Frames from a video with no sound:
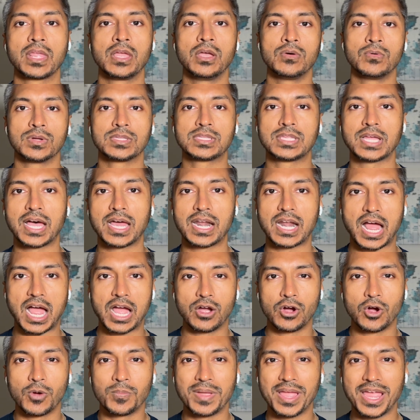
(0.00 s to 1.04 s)
With that, I
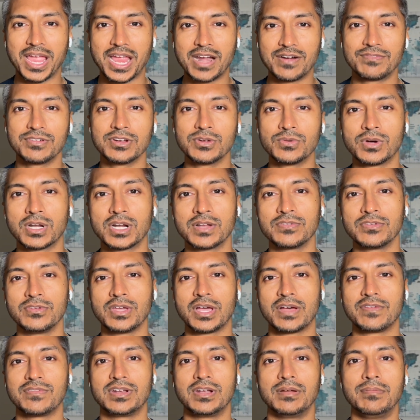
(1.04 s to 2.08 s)
hope every one of you
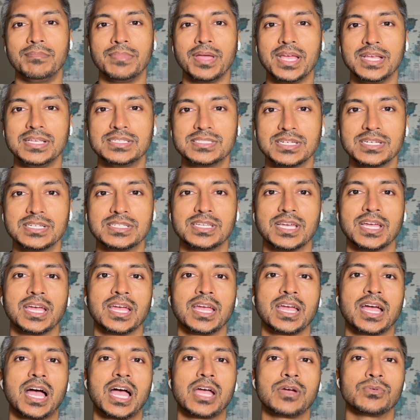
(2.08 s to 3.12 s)
have an amazing
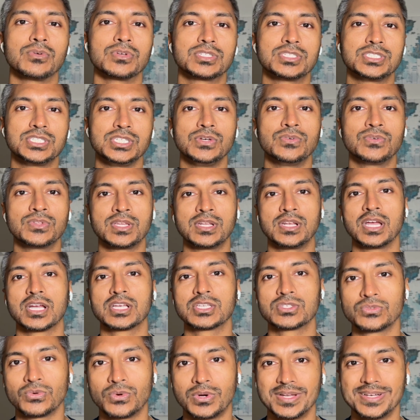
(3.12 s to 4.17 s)
day. I will see you in the
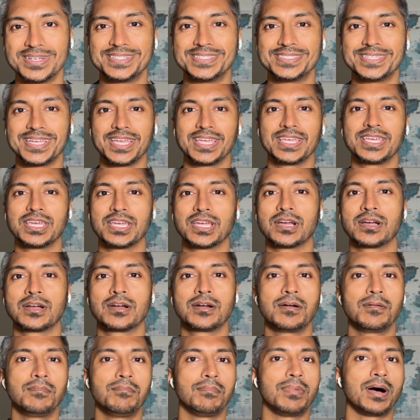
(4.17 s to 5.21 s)
next one. Take care.
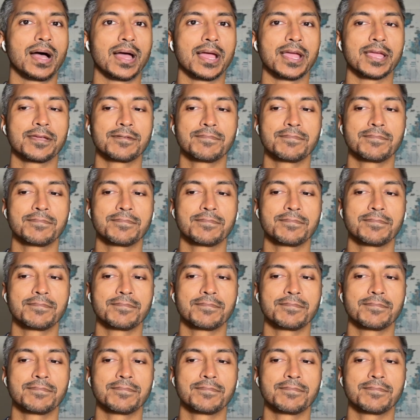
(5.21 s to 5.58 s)
Bye.